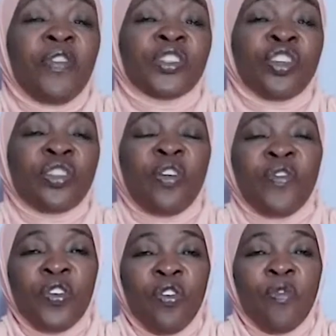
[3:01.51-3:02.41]
For those
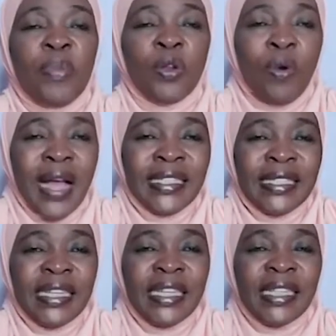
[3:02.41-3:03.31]
of you who've been
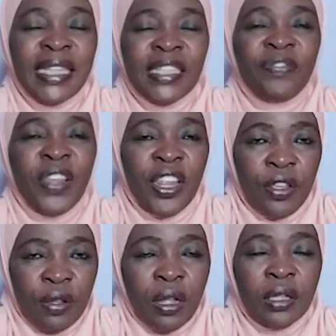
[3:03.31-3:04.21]
watching this video,
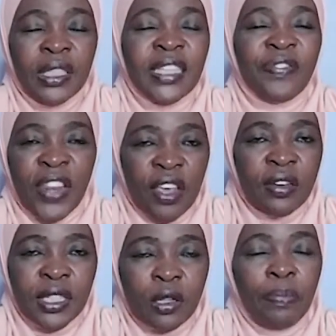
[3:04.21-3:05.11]
these
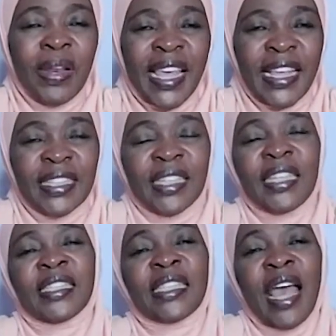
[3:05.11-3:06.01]
videos, please,
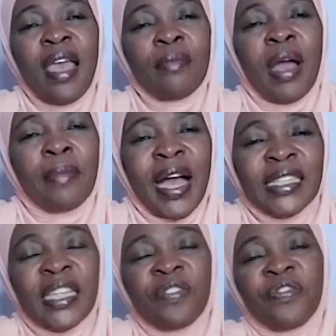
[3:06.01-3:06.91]
it's time. I'm
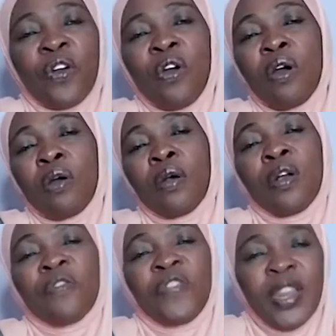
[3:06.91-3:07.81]
asking for
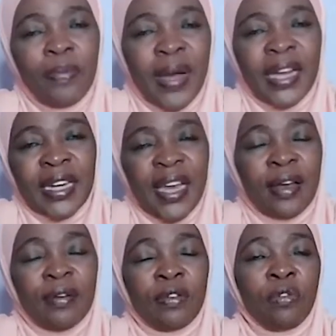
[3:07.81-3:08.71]
feedback
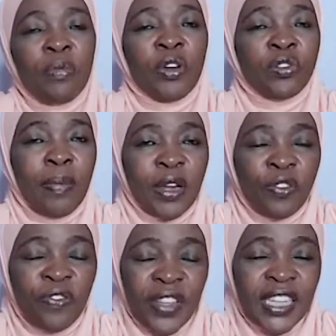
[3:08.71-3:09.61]
now because we're about
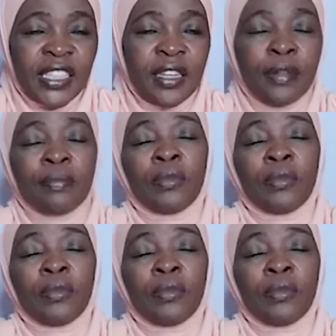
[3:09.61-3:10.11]
to finish it.